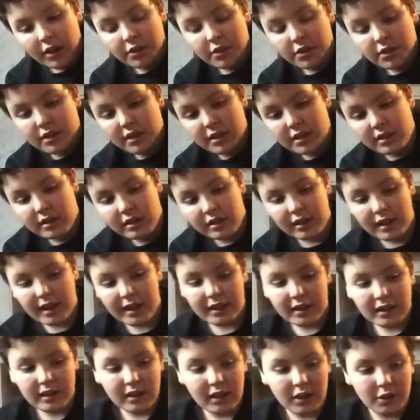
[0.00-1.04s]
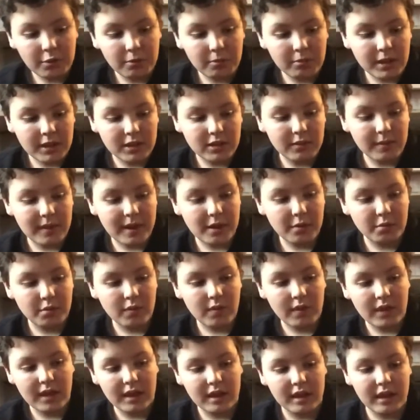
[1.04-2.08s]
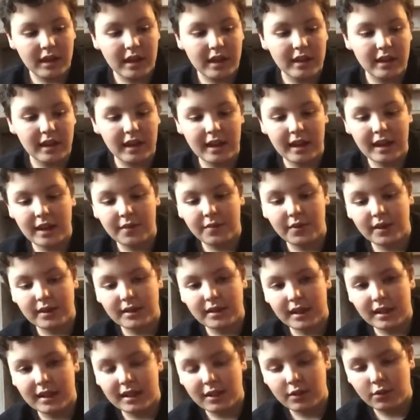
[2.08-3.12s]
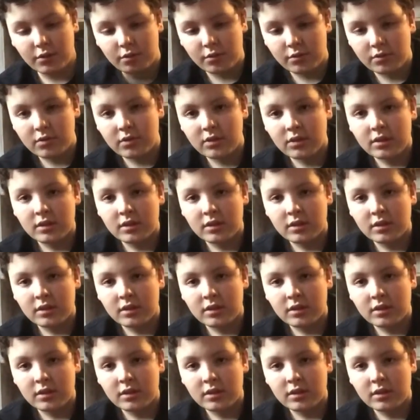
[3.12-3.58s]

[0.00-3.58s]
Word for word: I'd use it, like, I'd mess around with it and that, like, have it as, like, a little,